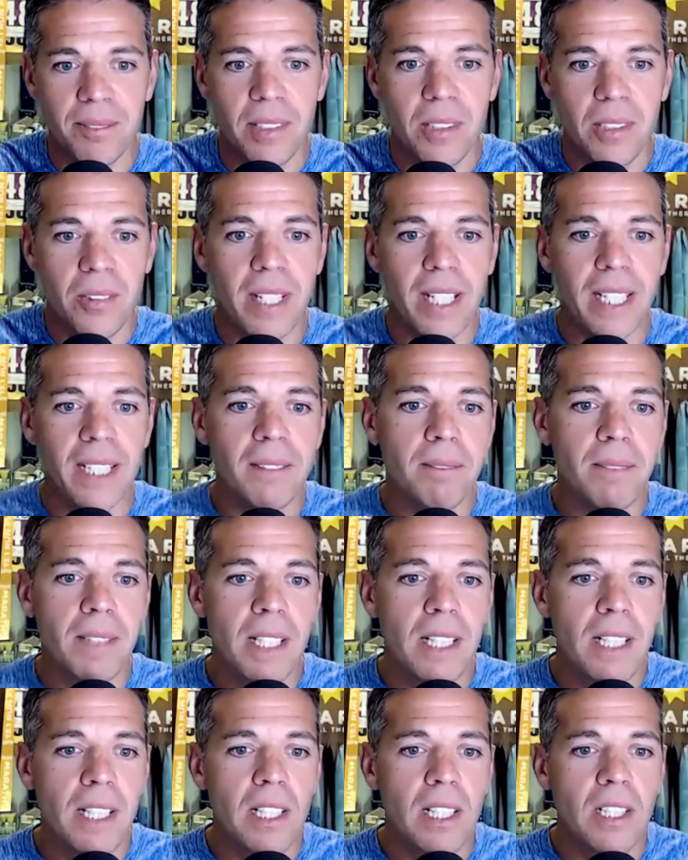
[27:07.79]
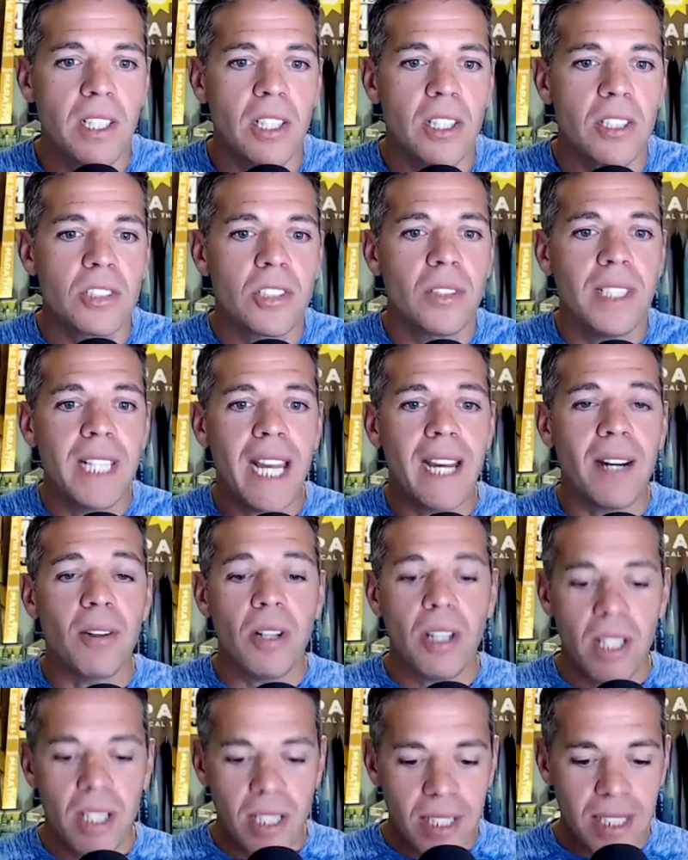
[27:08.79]
All right. So
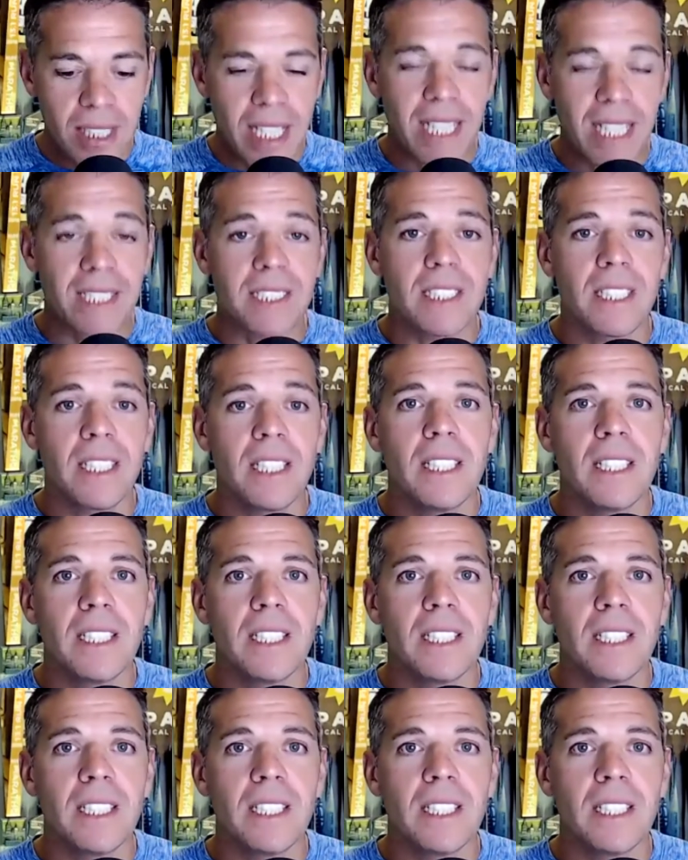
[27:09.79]
now, guys,